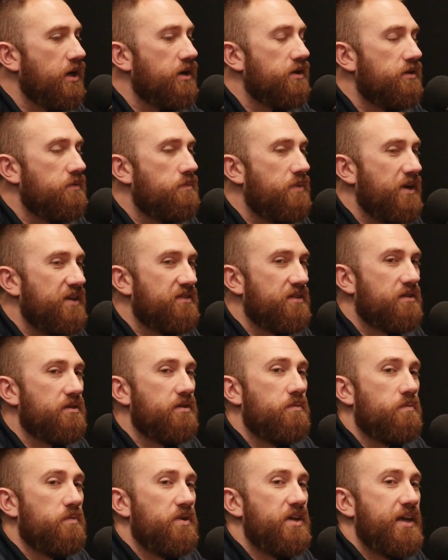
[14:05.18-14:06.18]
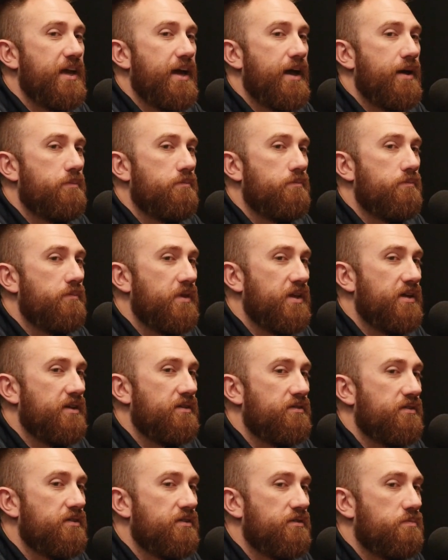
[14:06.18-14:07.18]
And to basically recap,
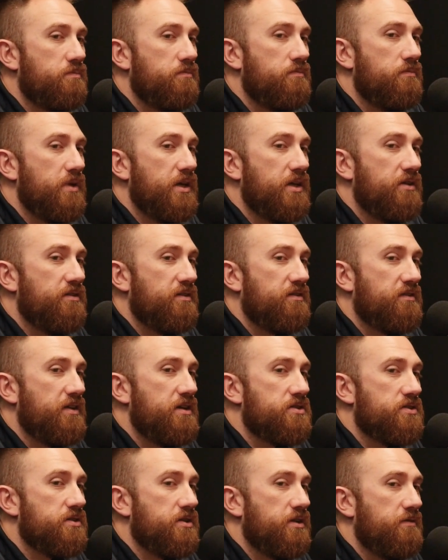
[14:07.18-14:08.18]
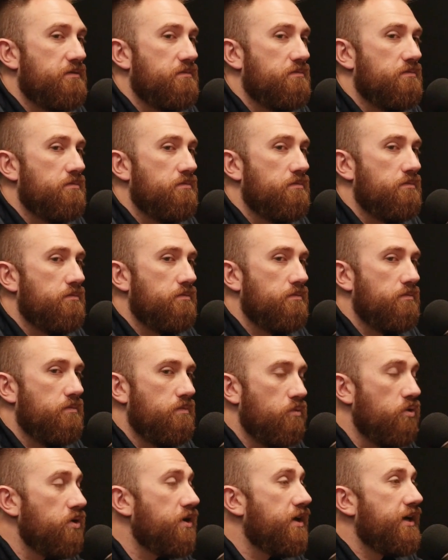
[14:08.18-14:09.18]
this is essentially
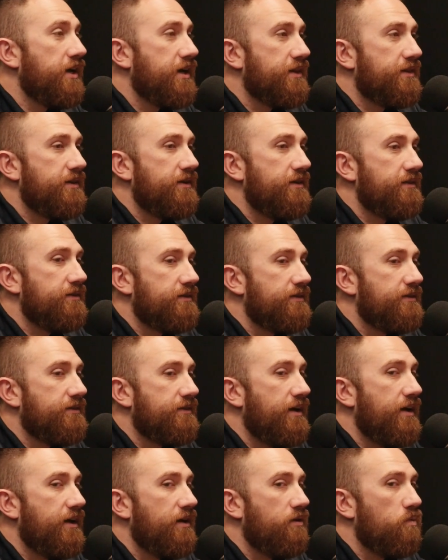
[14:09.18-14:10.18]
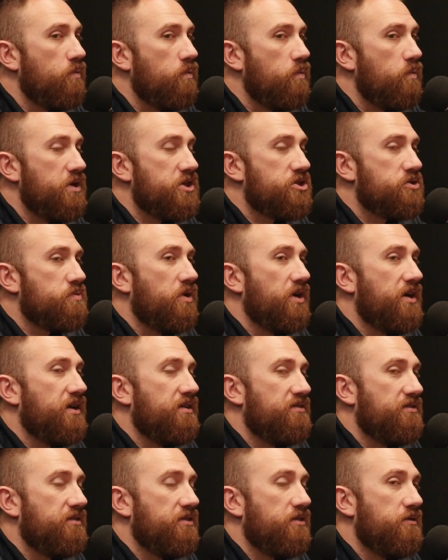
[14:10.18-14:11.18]
looking at these and saying which one
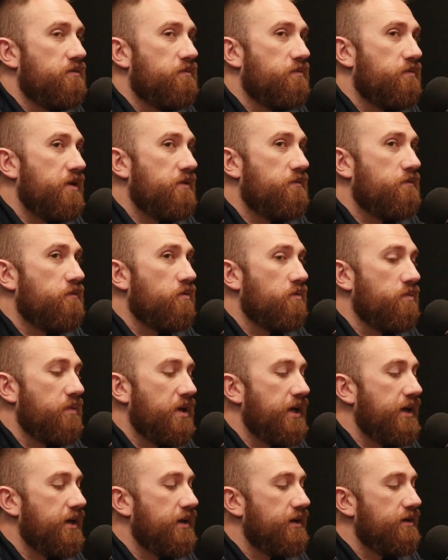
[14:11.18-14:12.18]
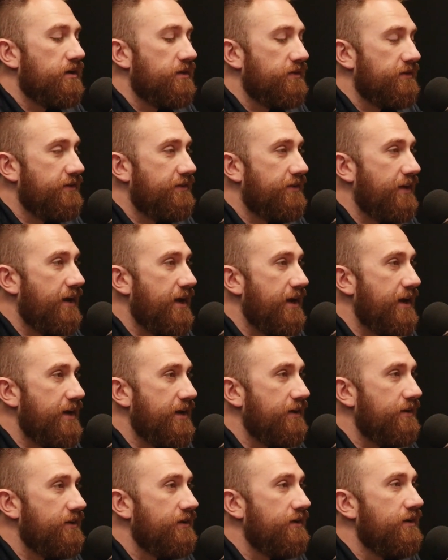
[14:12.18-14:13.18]
is the good fit for me
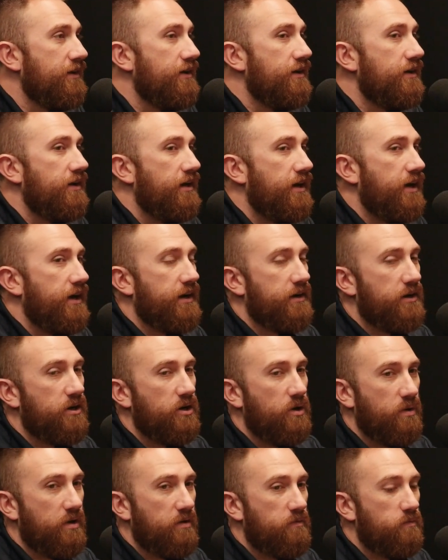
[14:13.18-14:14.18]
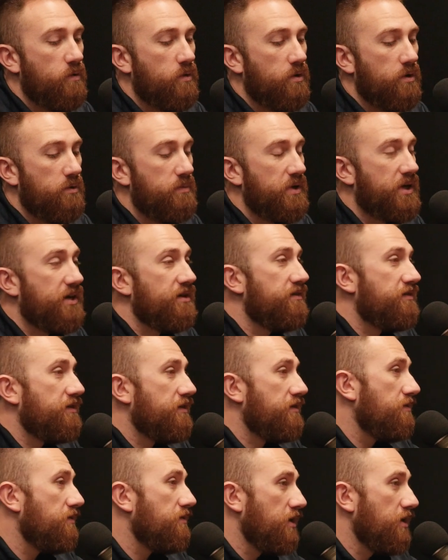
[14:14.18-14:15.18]
today and going forward. Because
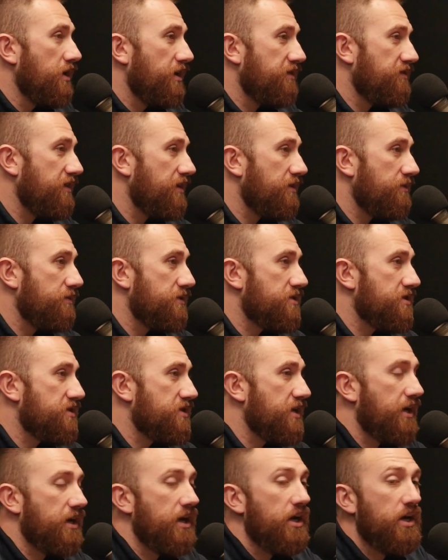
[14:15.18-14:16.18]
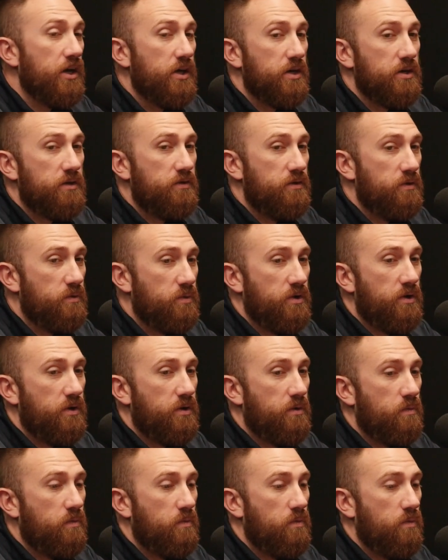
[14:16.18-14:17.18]
exactly what you're saying, do you
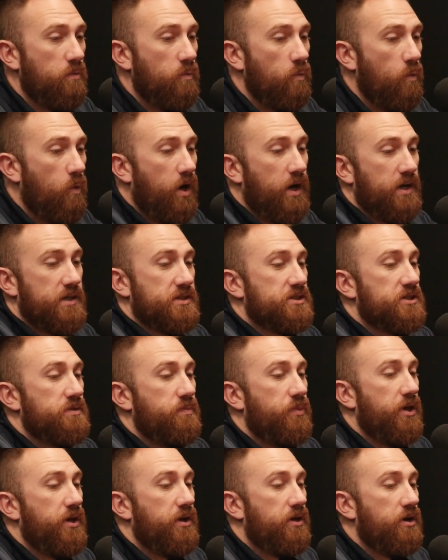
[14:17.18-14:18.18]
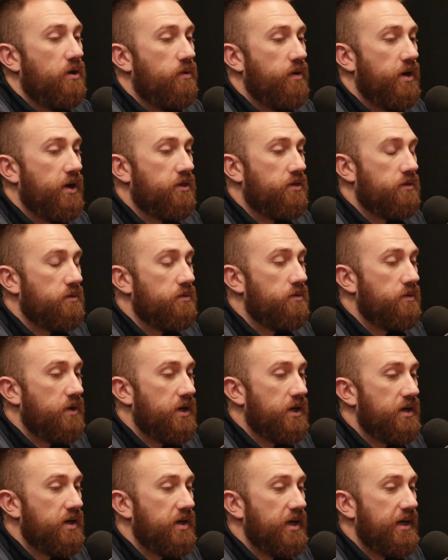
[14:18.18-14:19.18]
really want to be going through
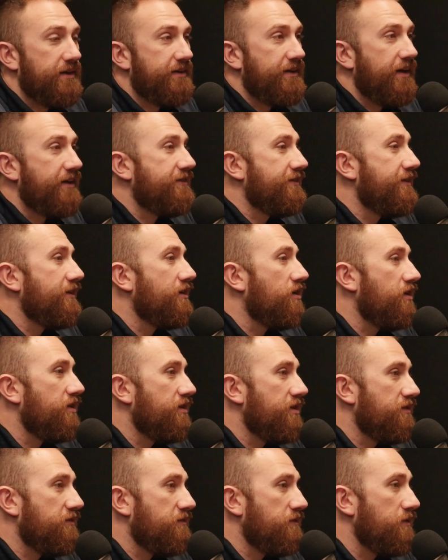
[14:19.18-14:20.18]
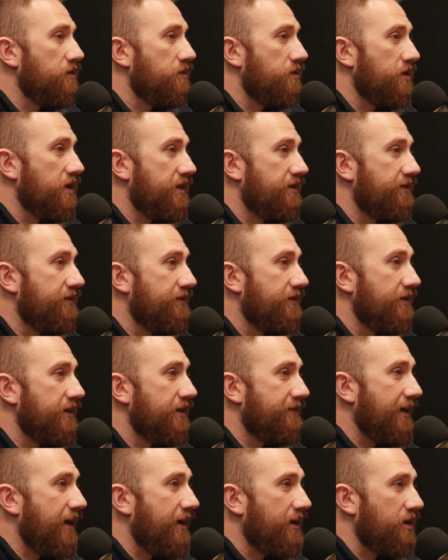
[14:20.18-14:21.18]
and testing all these fluids?
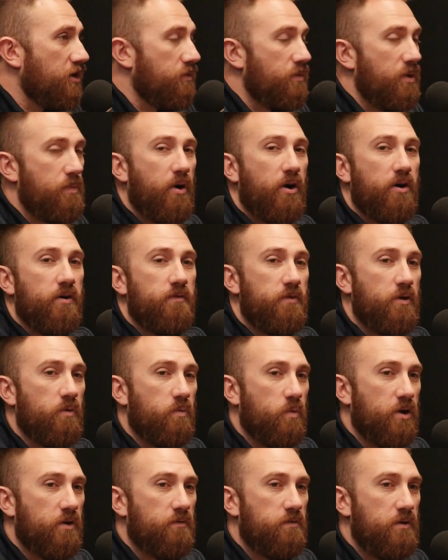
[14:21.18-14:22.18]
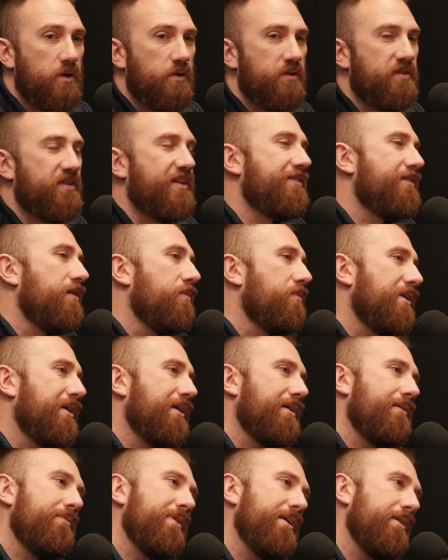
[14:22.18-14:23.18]
Is that going to be part of your workflow? Is that something
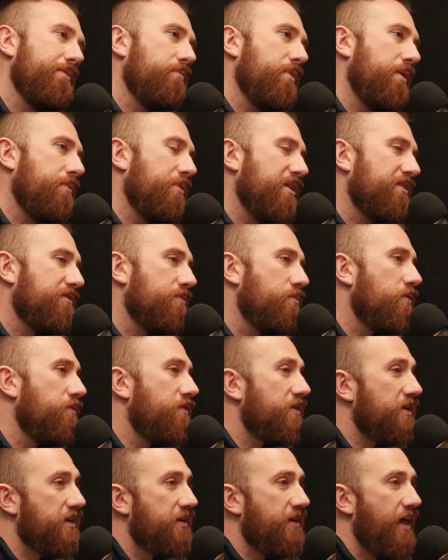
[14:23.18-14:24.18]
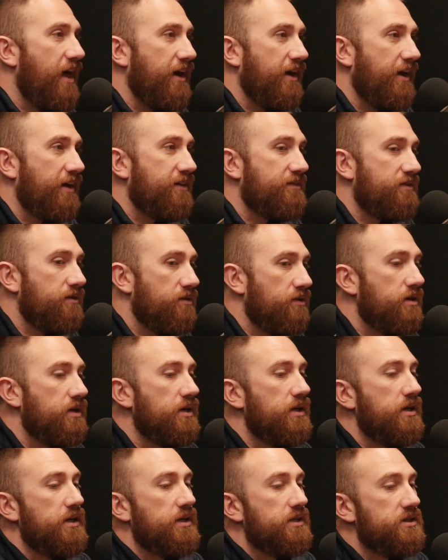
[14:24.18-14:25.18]
like, well, maybe let's move into that next year?
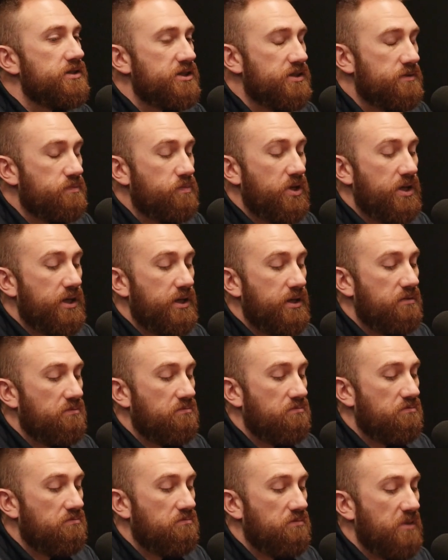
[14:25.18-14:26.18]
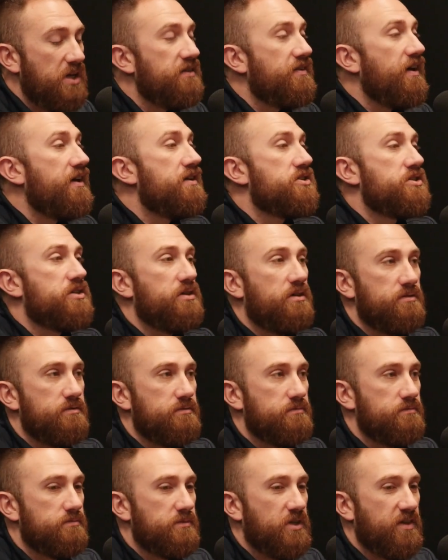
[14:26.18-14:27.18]
Just be intentional.
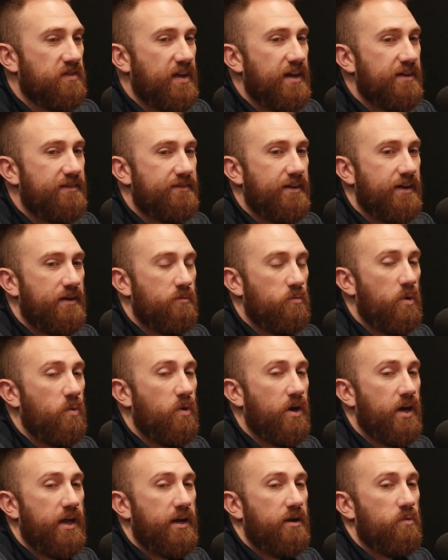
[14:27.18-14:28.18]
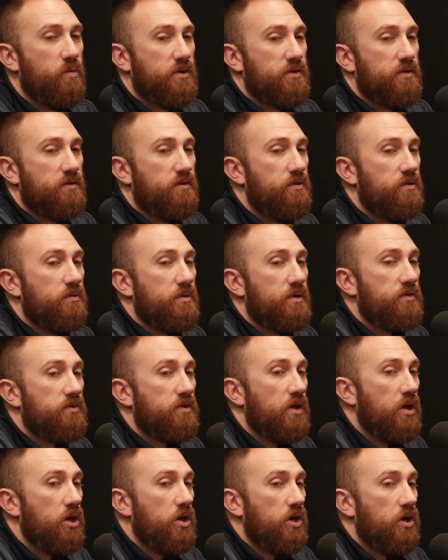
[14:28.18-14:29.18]
The last thing we want anyone to do
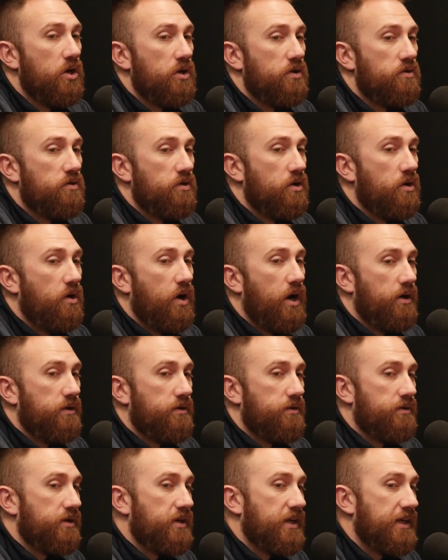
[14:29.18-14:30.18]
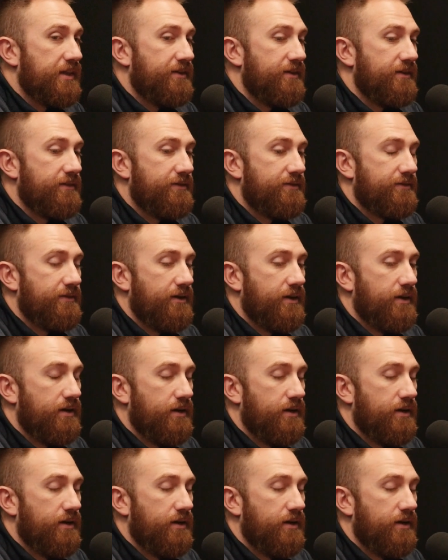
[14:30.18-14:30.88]
is to go out and get this